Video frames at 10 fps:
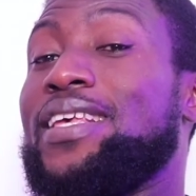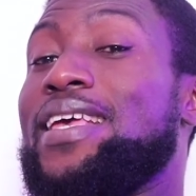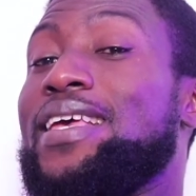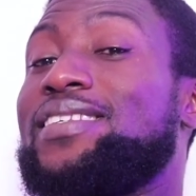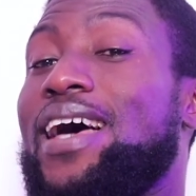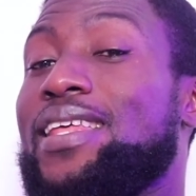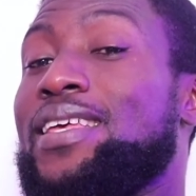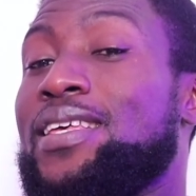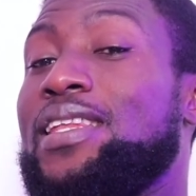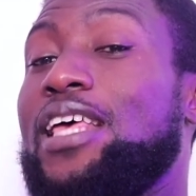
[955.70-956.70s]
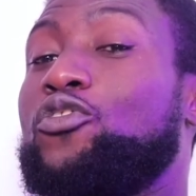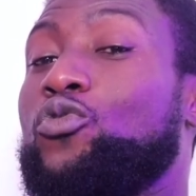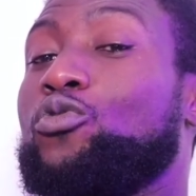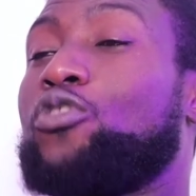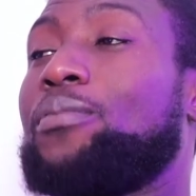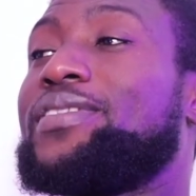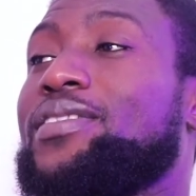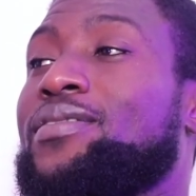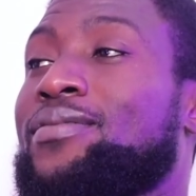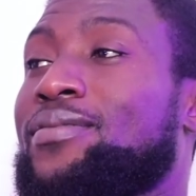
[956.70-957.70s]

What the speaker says: say, Charlie, let's do something.